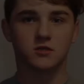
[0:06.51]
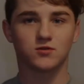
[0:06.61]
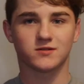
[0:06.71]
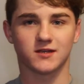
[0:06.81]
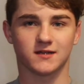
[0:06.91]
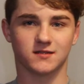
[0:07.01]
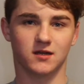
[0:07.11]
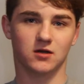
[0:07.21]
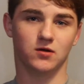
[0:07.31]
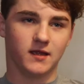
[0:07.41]
So as you guys
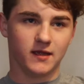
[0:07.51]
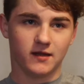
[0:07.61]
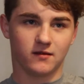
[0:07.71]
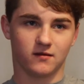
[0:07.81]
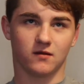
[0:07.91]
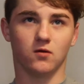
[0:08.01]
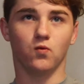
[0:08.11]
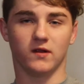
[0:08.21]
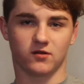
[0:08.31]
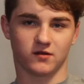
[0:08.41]
know, it is
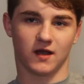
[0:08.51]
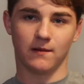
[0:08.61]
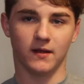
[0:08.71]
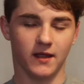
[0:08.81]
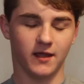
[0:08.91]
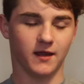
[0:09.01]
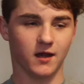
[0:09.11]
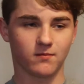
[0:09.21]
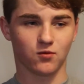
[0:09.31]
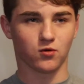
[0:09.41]
winter time, and
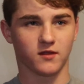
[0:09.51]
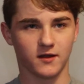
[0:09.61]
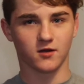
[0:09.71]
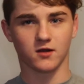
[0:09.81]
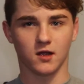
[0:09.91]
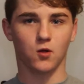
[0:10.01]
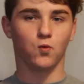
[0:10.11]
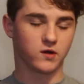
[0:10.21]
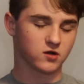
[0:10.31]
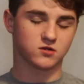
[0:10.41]
up north here,
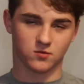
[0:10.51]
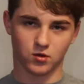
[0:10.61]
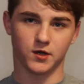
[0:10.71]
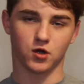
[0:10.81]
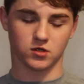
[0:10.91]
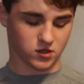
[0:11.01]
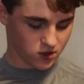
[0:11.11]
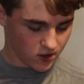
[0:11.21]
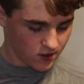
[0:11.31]
winters are pretty harsh.